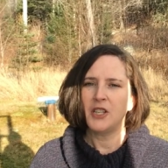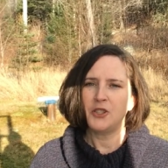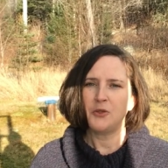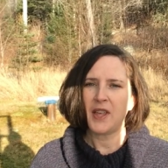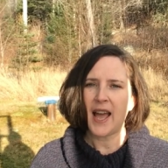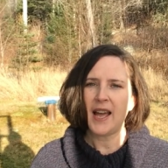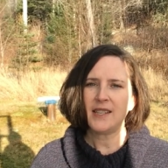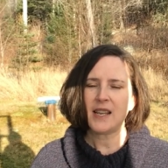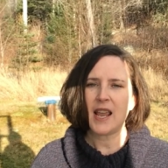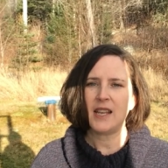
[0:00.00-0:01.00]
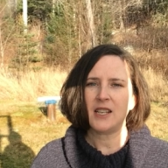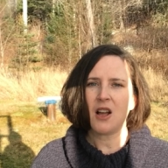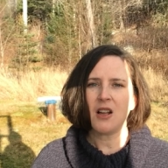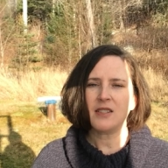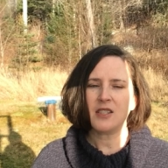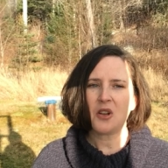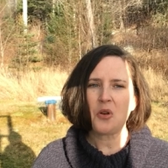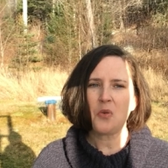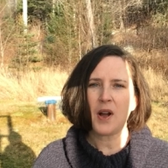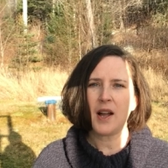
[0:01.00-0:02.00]
do that and
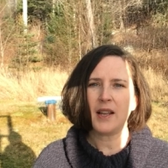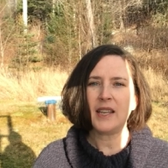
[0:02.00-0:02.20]
also uh,